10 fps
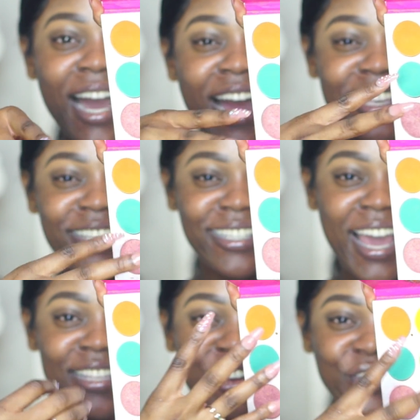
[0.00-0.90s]
eyes because it
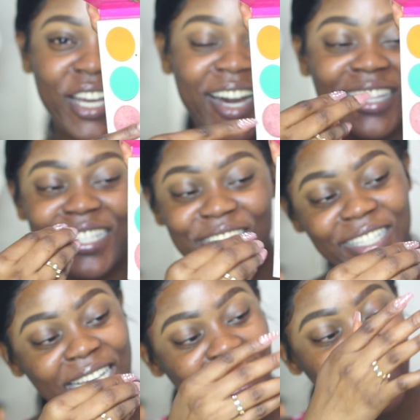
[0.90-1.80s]
has all the colors you
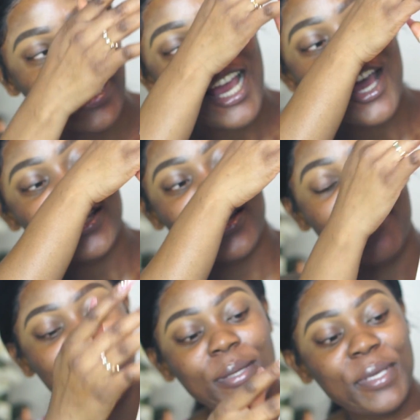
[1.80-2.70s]
need. So
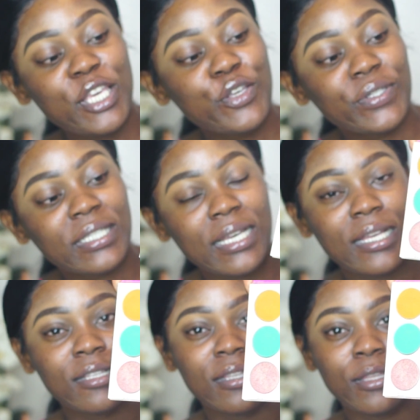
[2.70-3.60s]
I'm gonna be
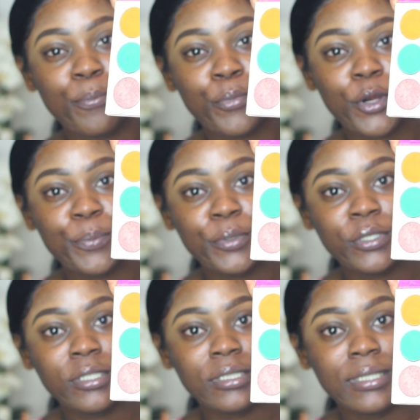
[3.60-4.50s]
using the
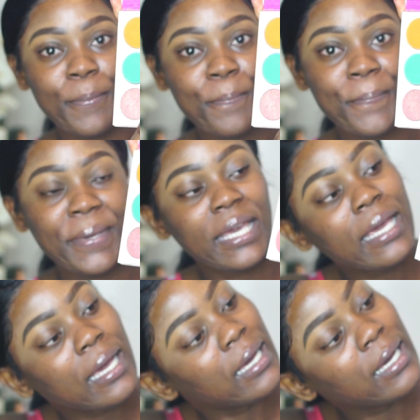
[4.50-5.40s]
purple, the
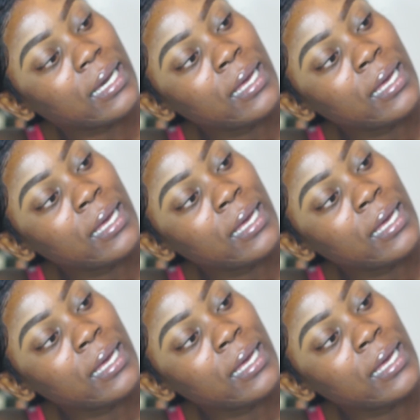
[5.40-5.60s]
pink,